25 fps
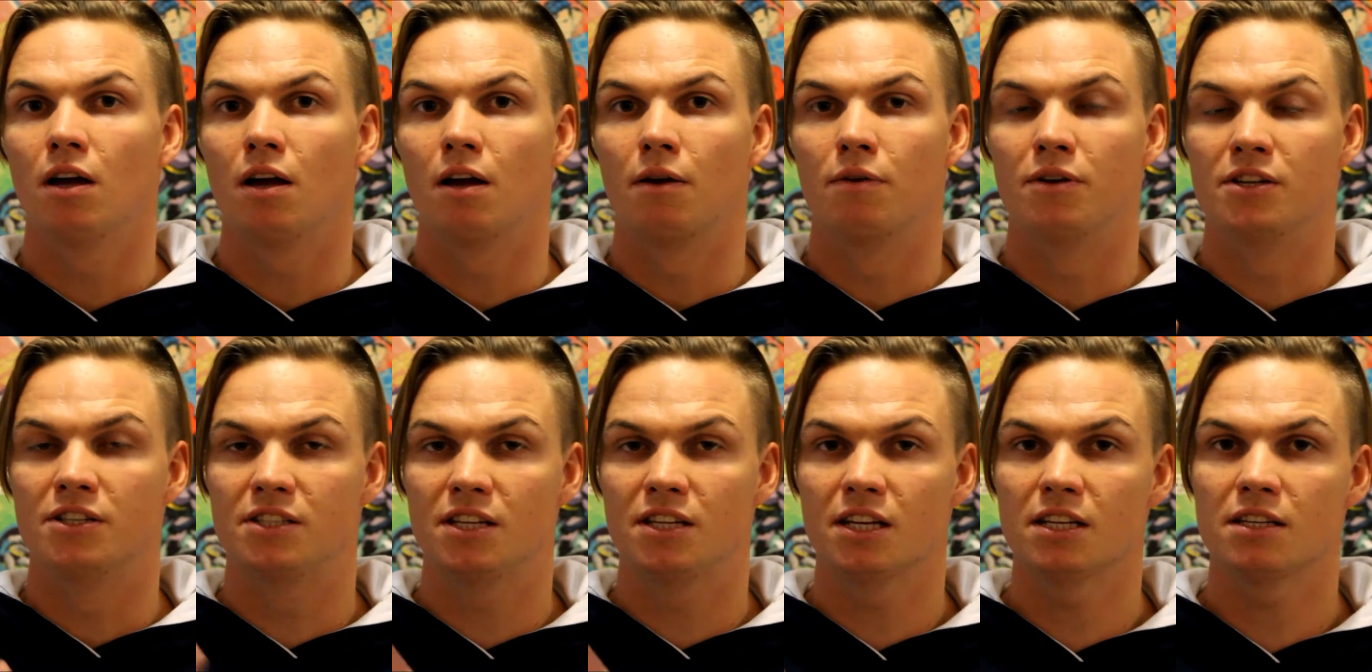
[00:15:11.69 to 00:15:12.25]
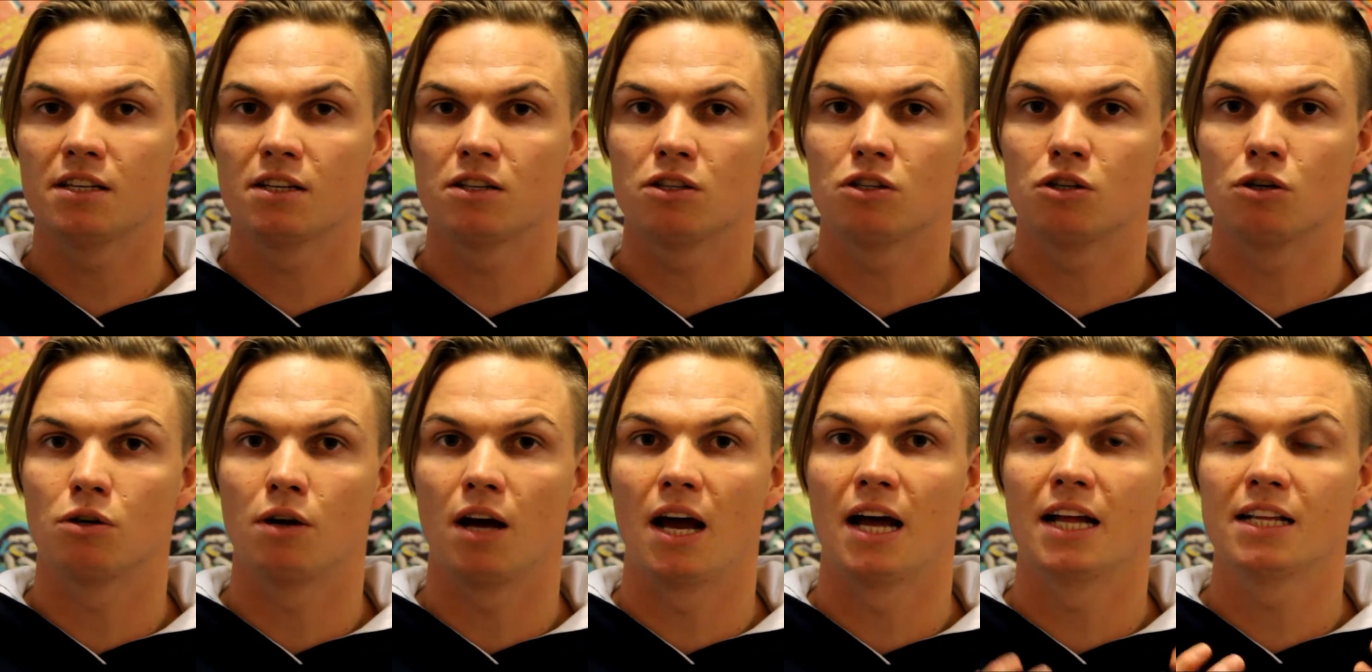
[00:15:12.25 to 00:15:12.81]
resistant
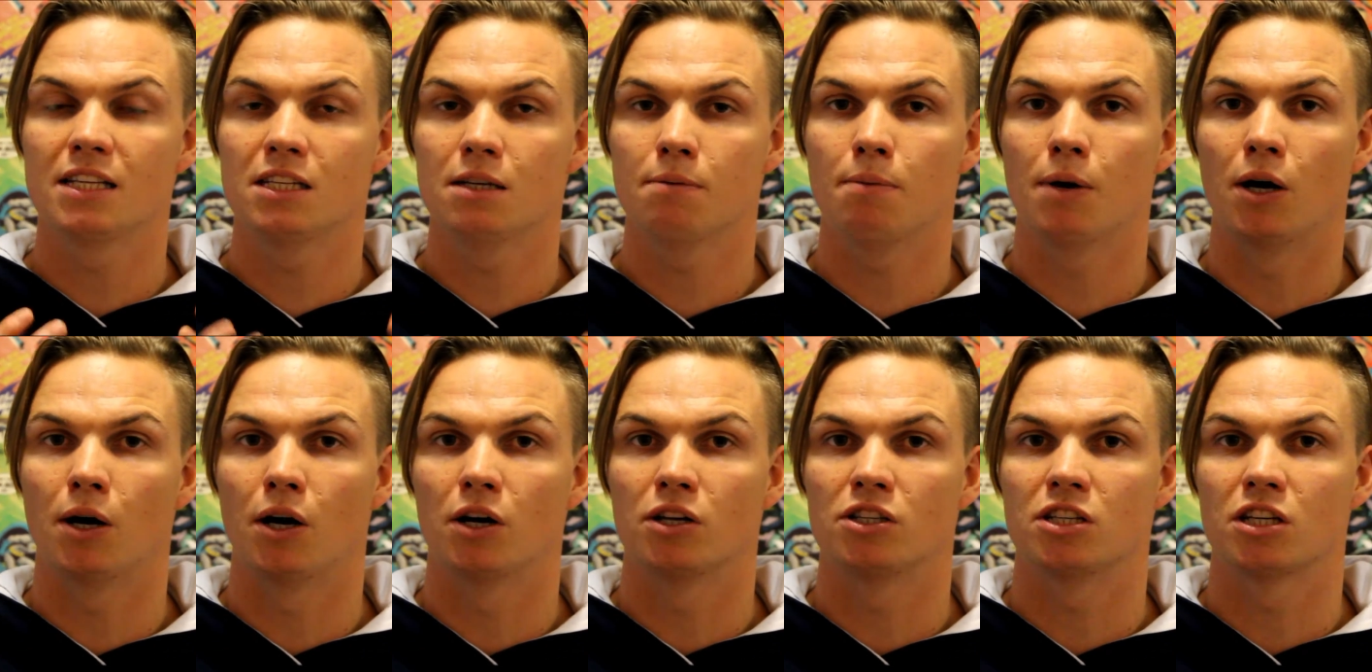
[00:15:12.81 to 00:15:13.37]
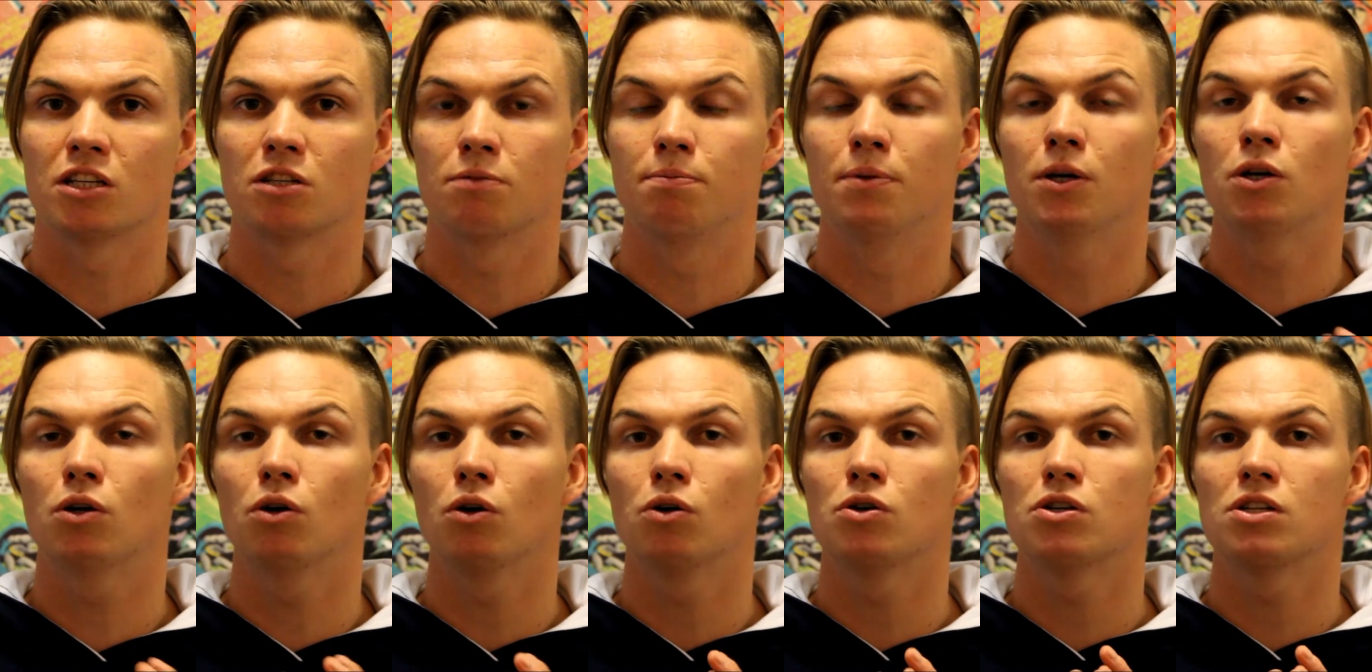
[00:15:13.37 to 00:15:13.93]
to antibiotics
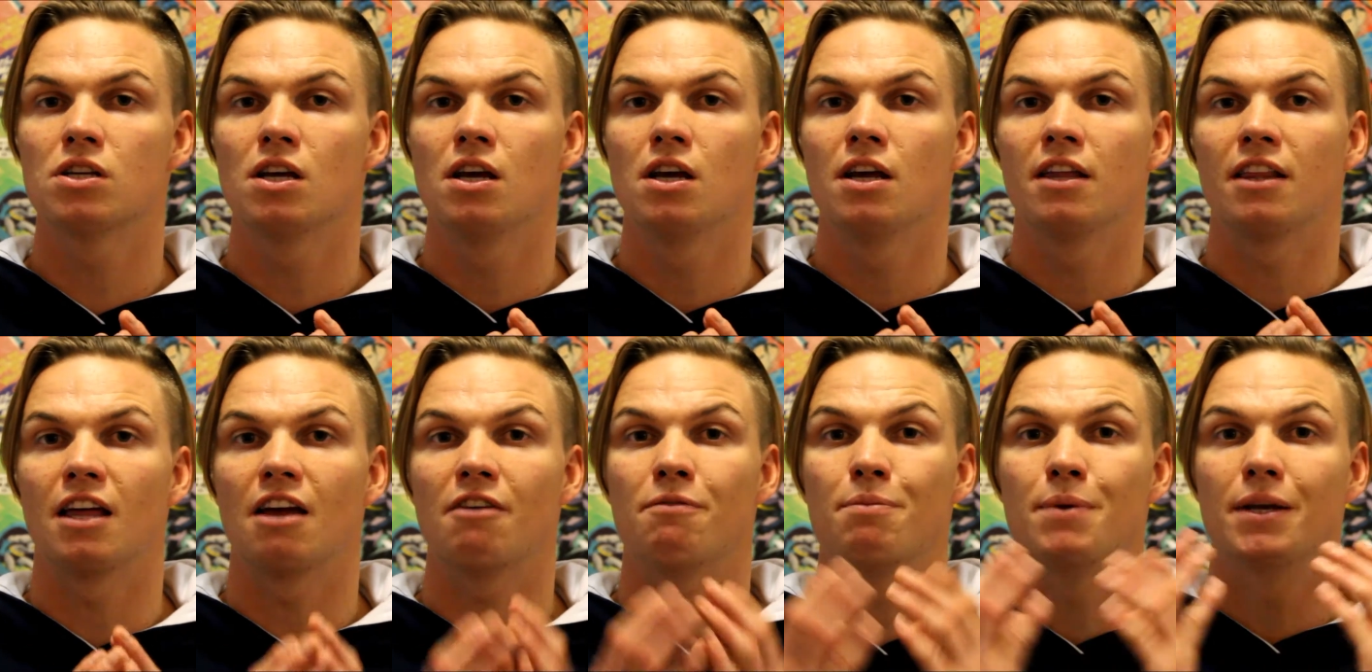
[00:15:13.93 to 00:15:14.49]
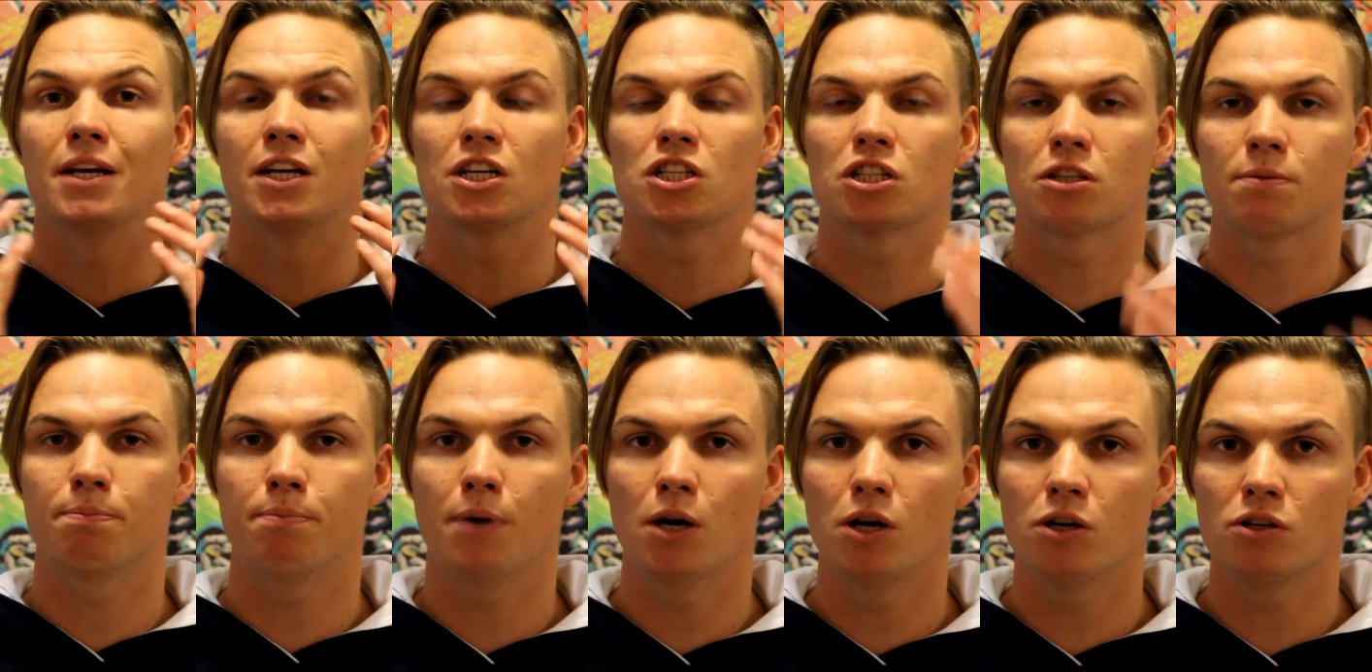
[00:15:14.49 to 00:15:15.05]
because they've been
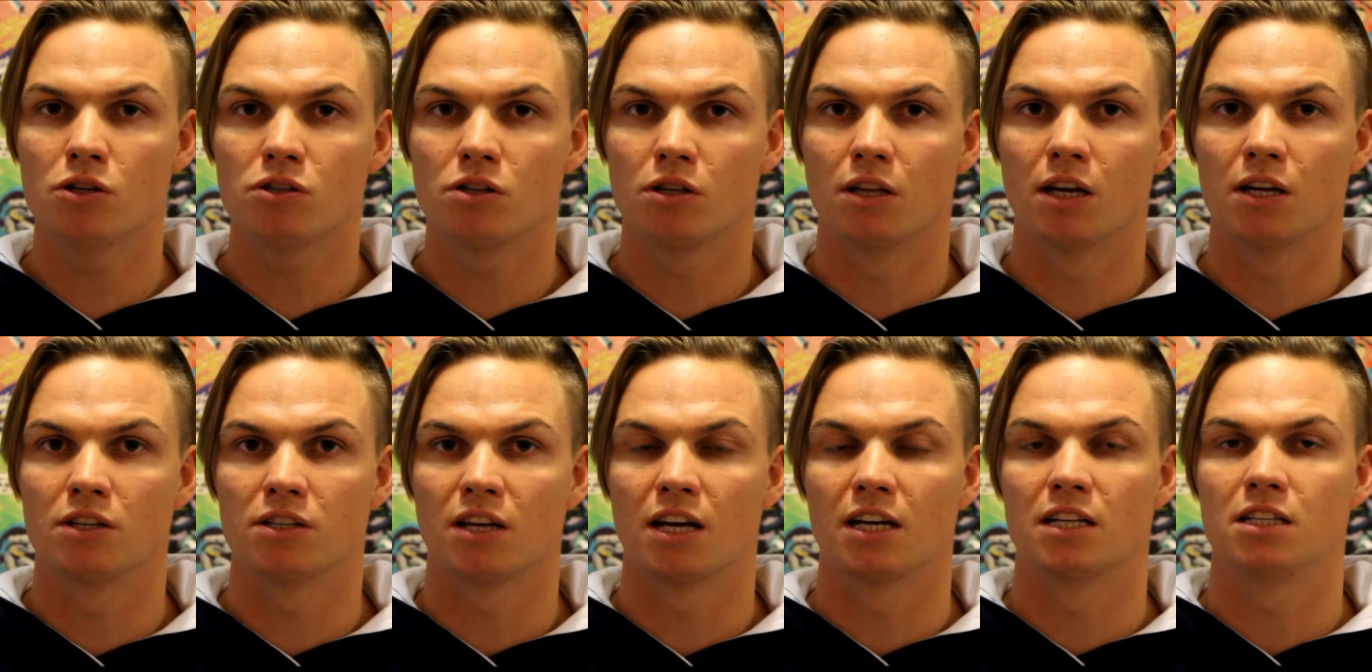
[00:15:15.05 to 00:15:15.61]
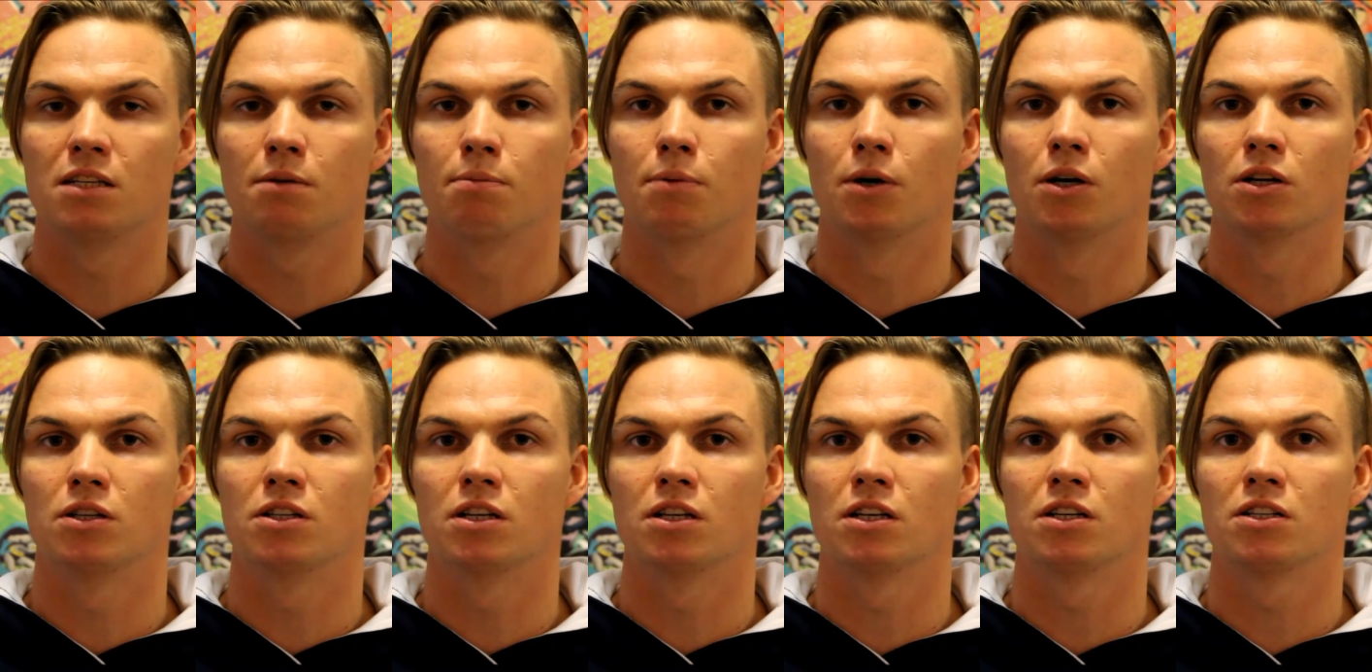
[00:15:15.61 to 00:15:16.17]
exposed to those
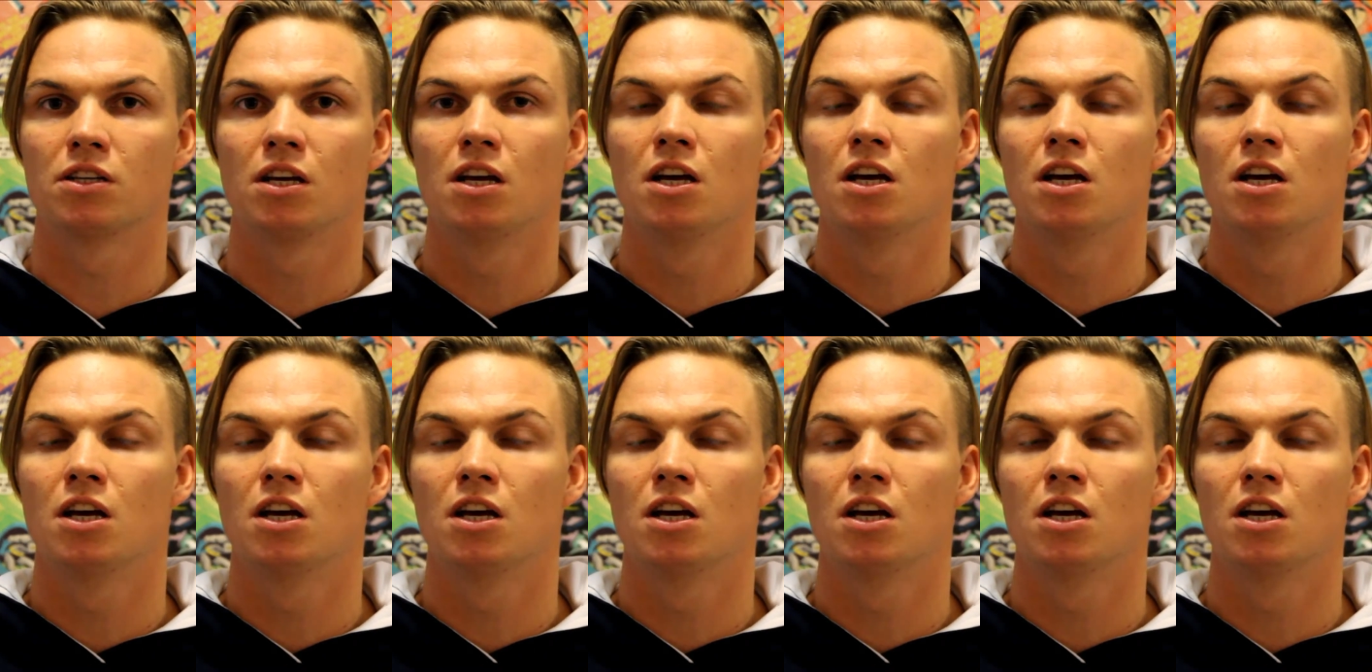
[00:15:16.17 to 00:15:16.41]
antibiotics.